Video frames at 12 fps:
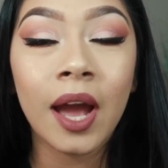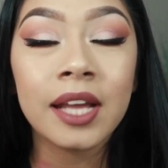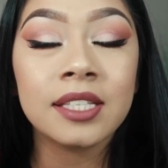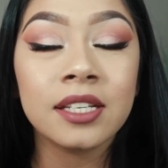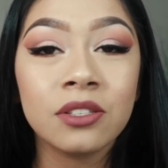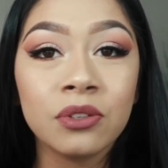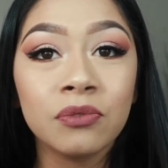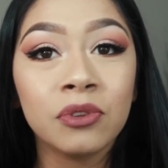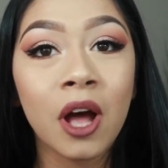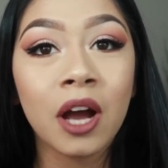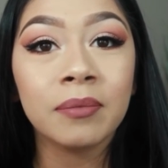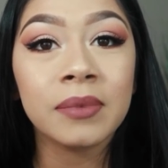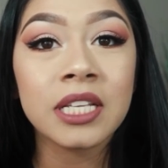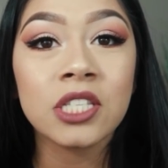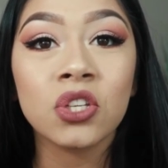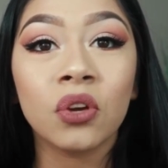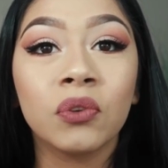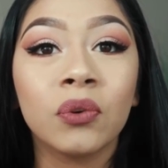I did do Vlogmas,
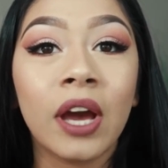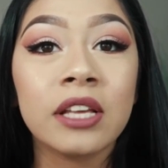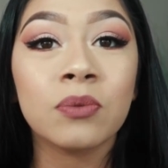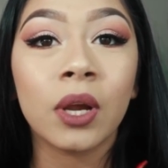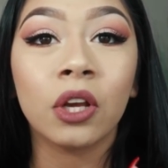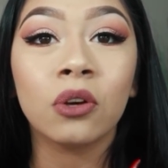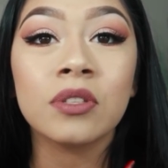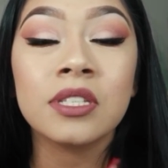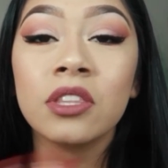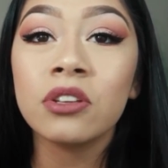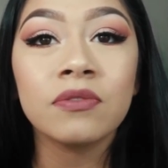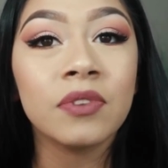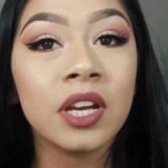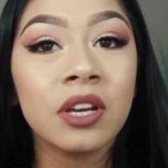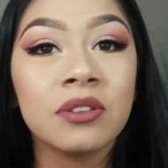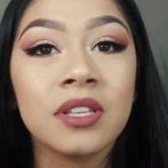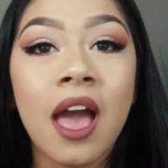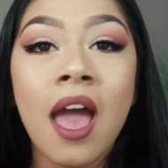so if you guys want to go see those
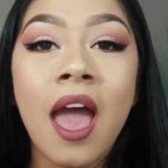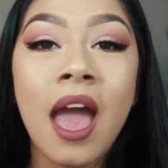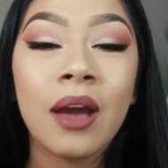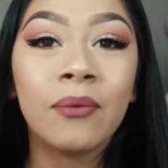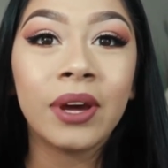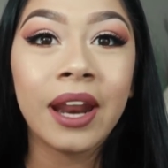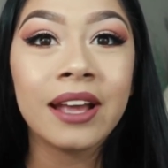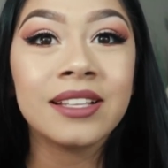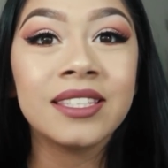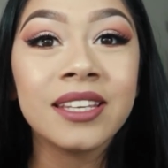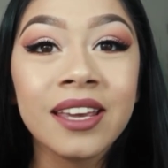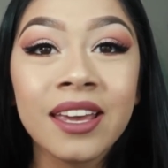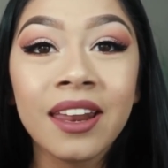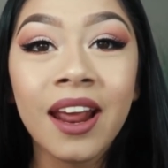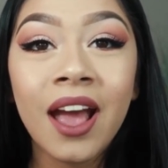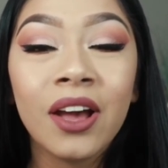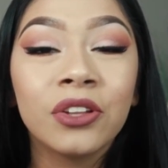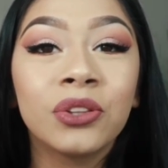videos and what I did
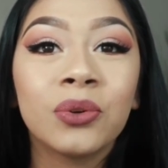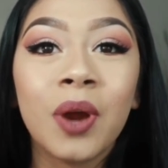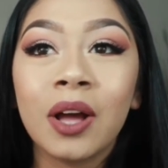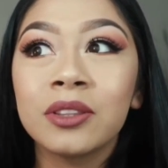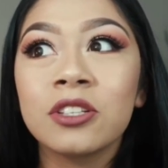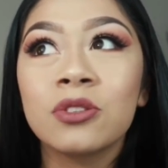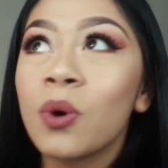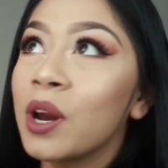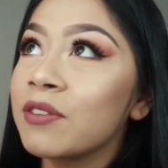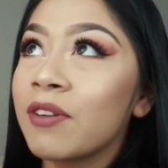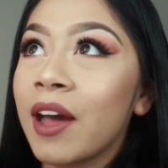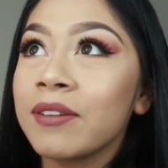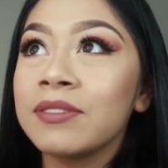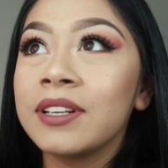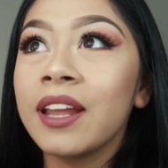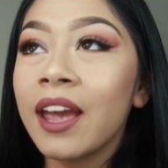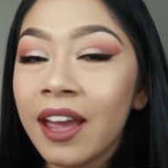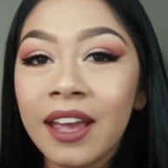throughout the 25
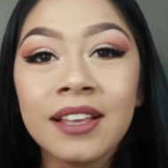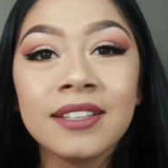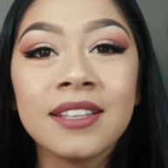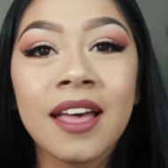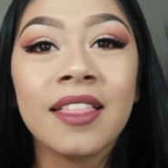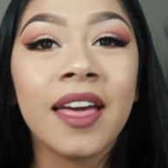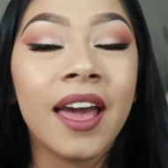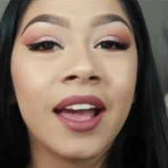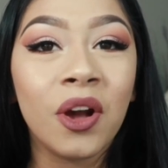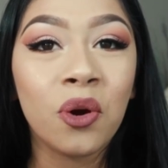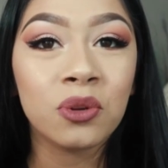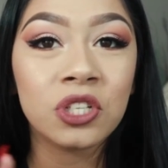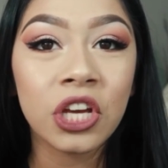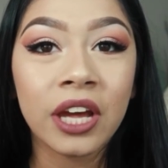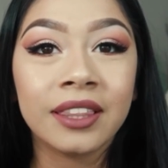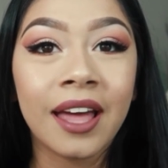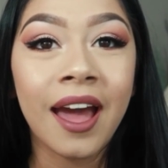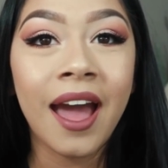days, then go
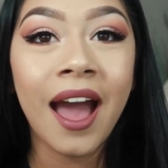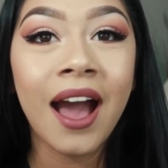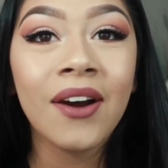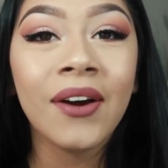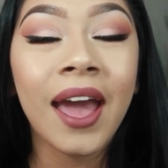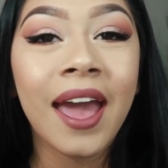check that out.